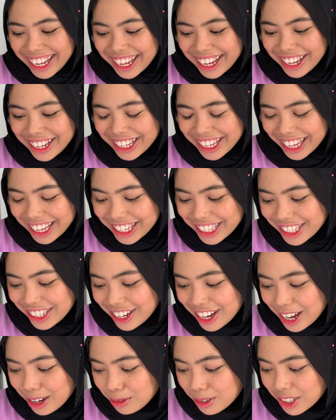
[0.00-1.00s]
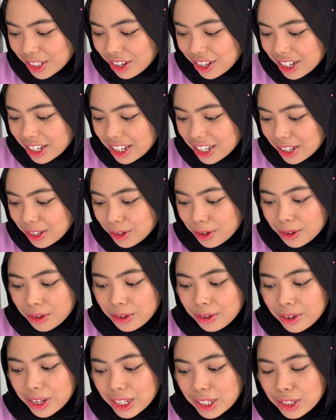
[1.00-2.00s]
Okay, so I'm just gonna
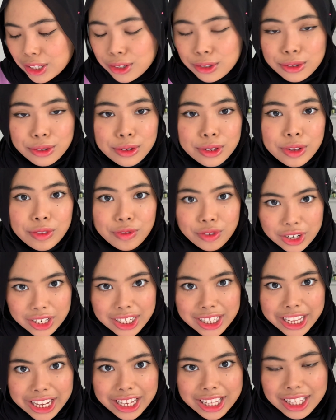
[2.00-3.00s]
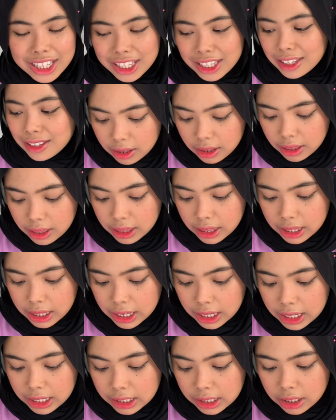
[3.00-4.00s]
go into the first lens.
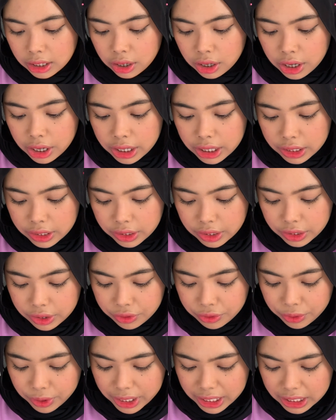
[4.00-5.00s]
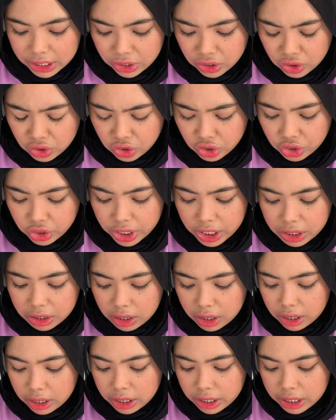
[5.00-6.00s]
These are the Secriss
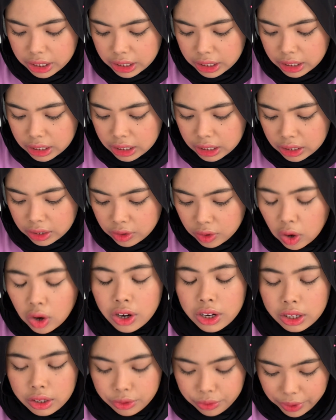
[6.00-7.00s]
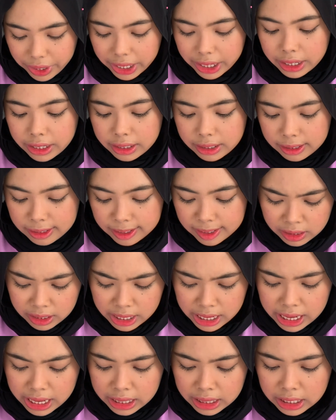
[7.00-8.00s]
3Con Coral Gray.
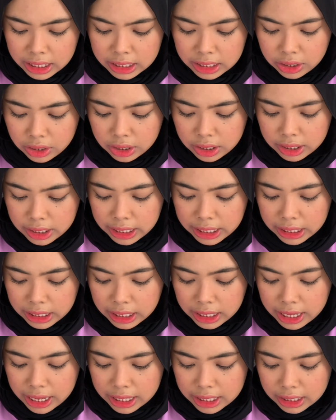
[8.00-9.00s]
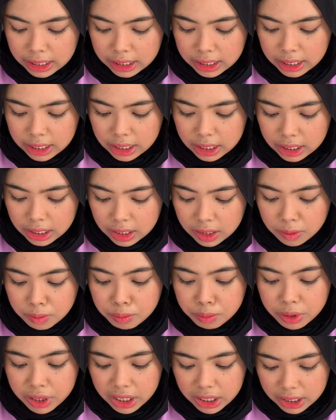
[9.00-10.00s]
And these are the daily lenses.
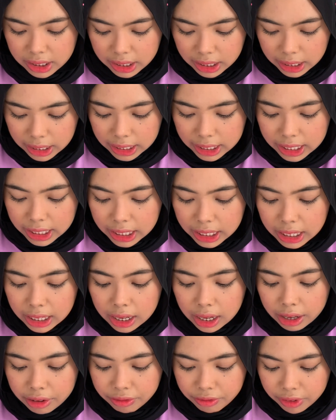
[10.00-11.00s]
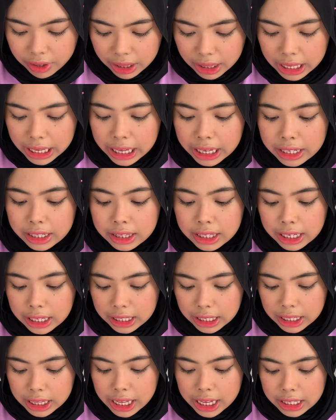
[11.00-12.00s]
Personally, I feel like
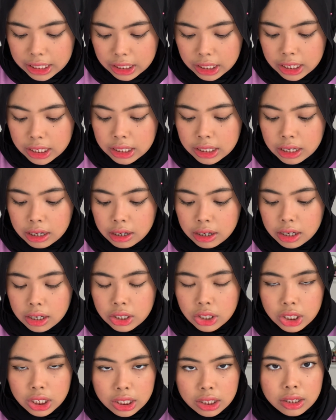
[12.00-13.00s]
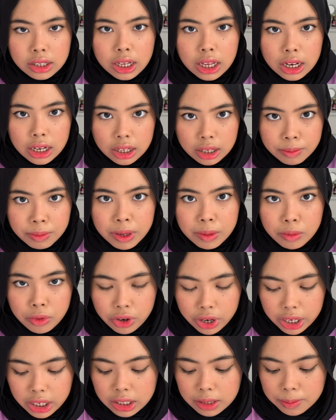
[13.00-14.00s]
daily lenses are just a little bit more
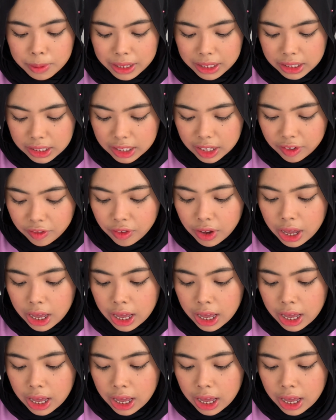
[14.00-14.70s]
expensive,